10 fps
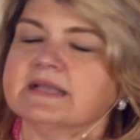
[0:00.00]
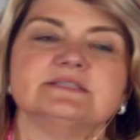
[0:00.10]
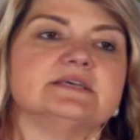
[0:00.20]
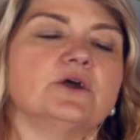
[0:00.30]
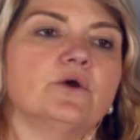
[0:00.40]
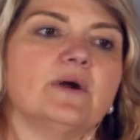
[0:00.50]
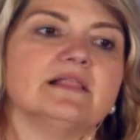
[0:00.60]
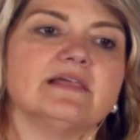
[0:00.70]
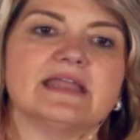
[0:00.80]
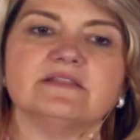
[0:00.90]
So a
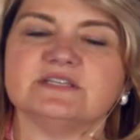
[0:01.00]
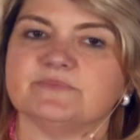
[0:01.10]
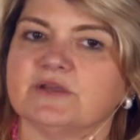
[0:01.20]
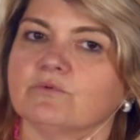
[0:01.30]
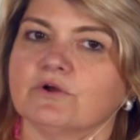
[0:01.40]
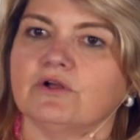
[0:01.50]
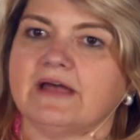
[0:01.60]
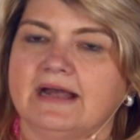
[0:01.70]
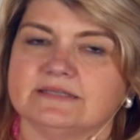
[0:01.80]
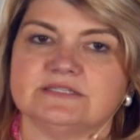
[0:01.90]
lot of these big
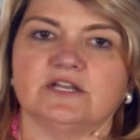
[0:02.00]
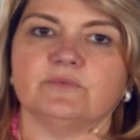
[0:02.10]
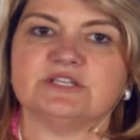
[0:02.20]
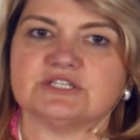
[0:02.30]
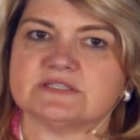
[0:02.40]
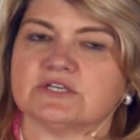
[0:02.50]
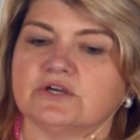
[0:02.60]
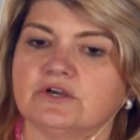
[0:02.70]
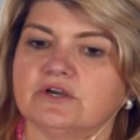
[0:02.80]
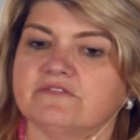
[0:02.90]
rollouts, you know, we just
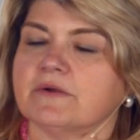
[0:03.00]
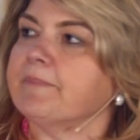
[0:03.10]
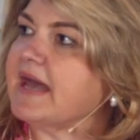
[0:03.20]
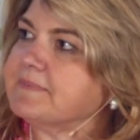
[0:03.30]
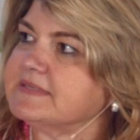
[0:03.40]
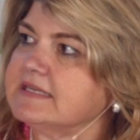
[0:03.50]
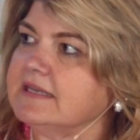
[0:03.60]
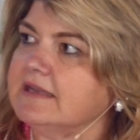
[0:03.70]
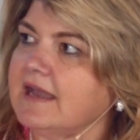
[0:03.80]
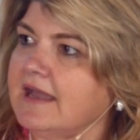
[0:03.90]
heard from
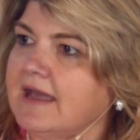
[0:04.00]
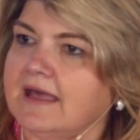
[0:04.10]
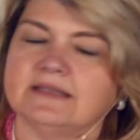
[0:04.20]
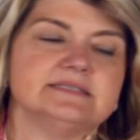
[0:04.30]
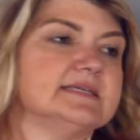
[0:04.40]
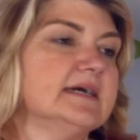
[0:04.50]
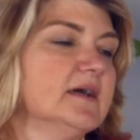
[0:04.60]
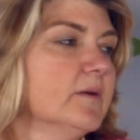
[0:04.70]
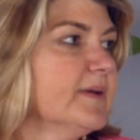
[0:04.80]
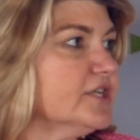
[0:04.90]
Pepsi and
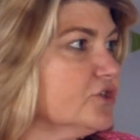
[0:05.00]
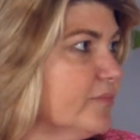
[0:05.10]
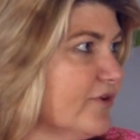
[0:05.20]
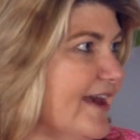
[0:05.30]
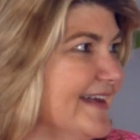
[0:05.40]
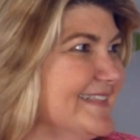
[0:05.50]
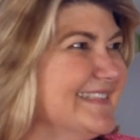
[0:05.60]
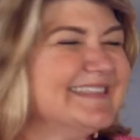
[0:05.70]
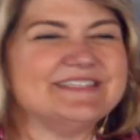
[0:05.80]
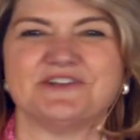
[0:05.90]
uh, Petrobras
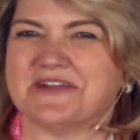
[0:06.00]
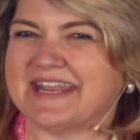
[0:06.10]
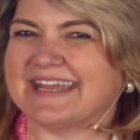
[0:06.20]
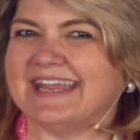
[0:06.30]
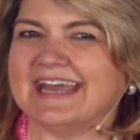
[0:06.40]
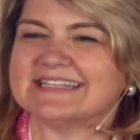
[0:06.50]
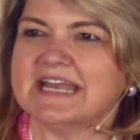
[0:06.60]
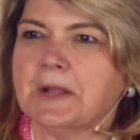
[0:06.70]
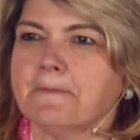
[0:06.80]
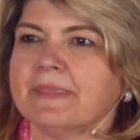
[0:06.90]
this year at Connect,
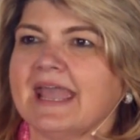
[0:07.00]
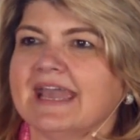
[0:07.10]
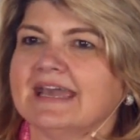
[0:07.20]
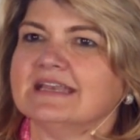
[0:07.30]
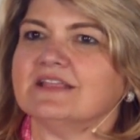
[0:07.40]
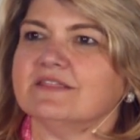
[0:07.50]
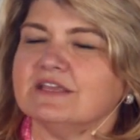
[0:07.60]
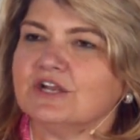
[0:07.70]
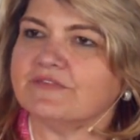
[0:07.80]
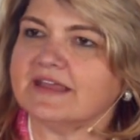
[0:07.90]
and
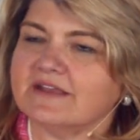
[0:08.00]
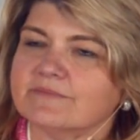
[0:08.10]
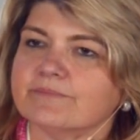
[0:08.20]
you know, they